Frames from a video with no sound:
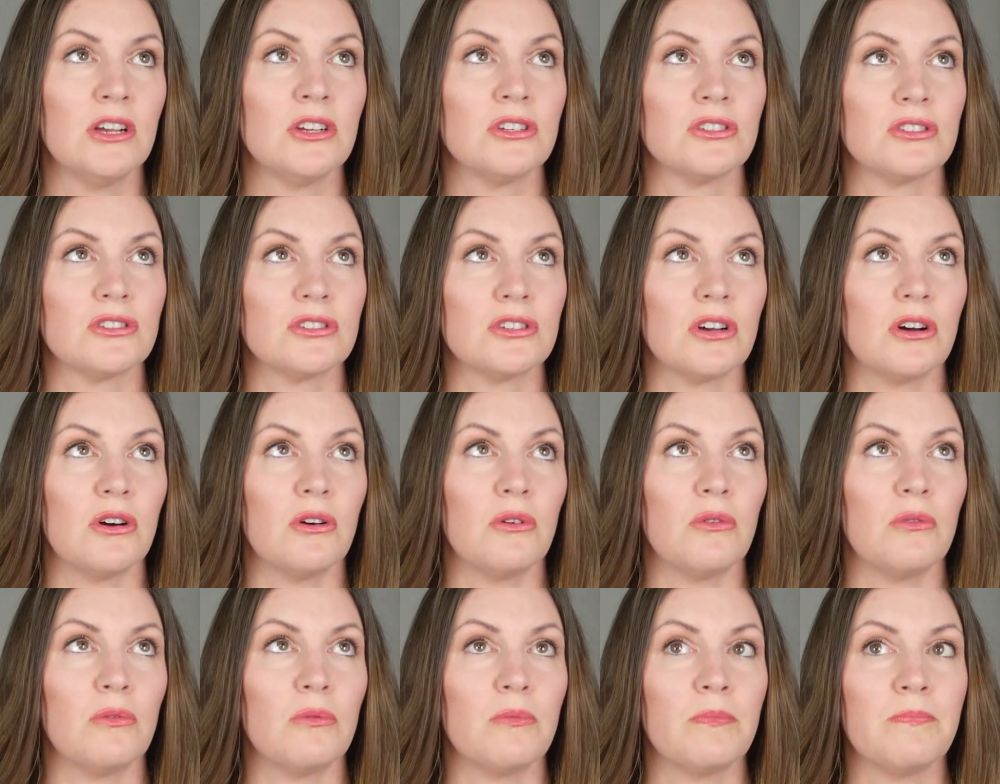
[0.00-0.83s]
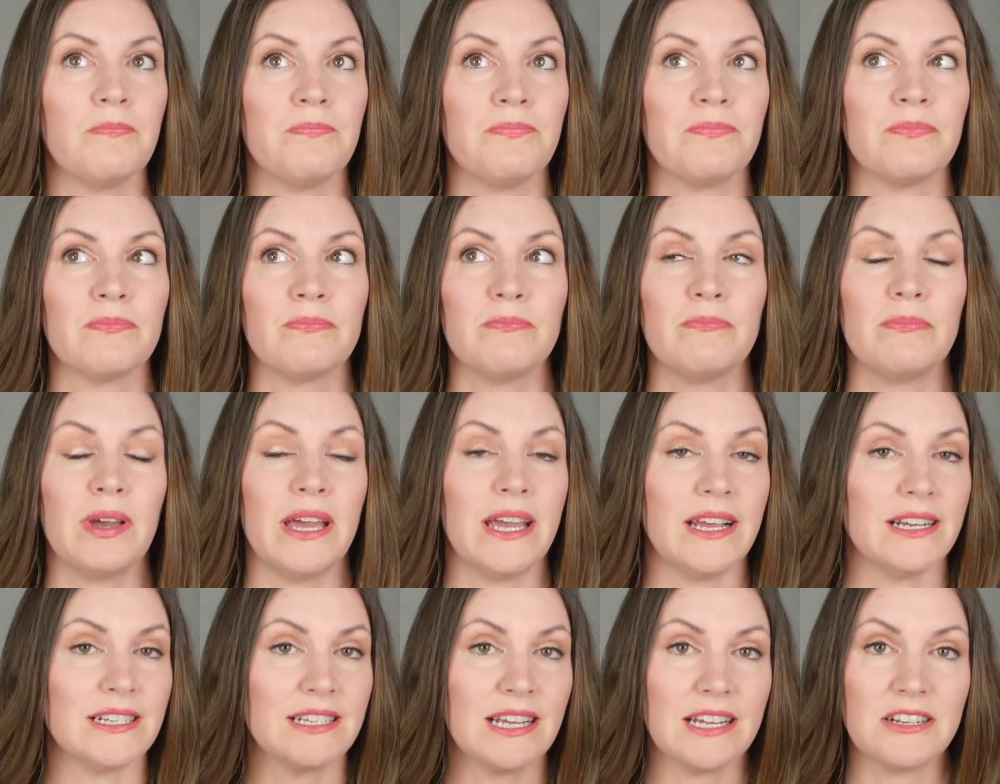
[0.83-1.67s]
So
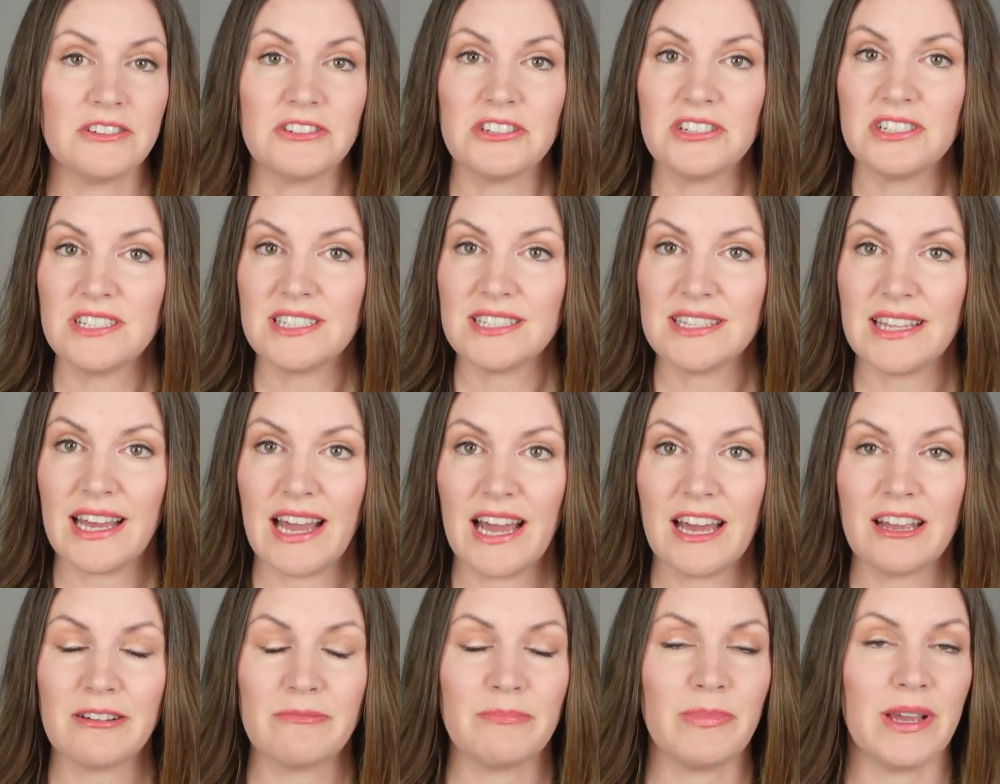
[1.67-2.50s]
pay attention to that.